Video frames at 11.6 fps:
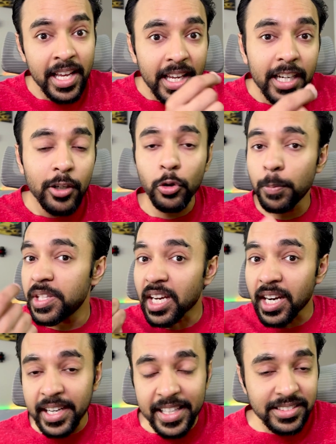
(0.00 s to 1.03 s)
It could be the
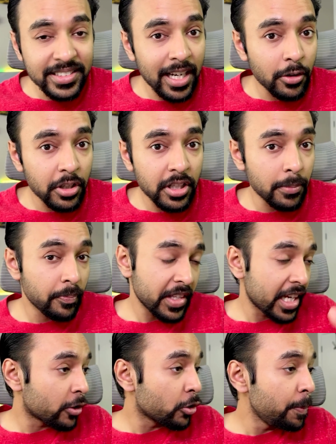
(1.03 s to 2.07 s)
cadence algorithm,
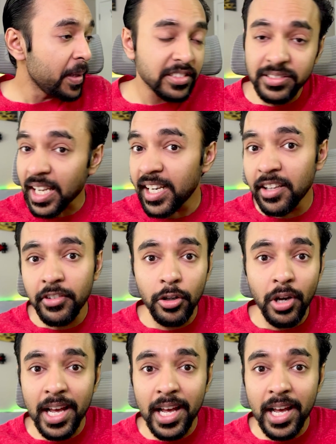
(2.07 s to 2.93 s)
it could be a sliding window